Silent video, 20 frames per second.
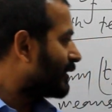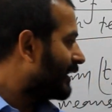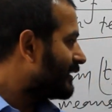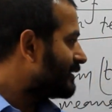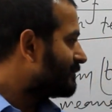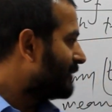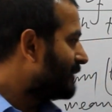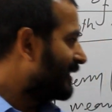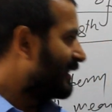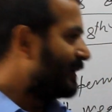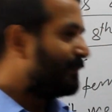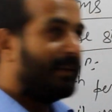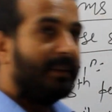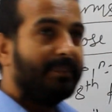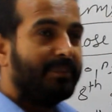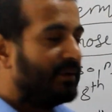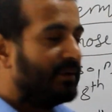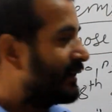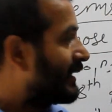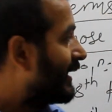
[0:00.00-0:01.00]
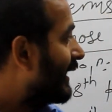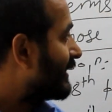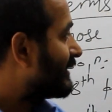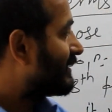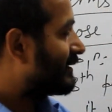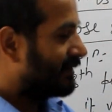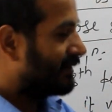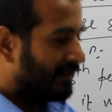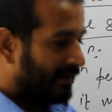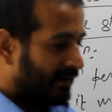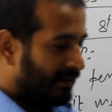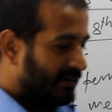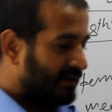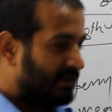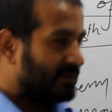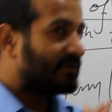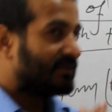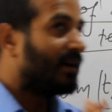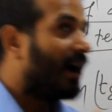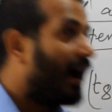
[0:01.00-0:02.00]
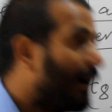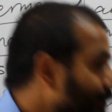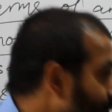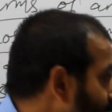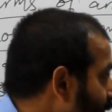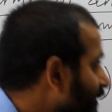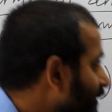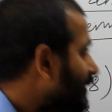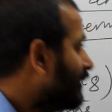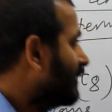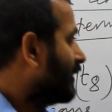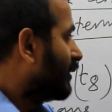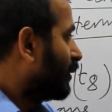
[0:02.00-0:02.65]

why many people get stopped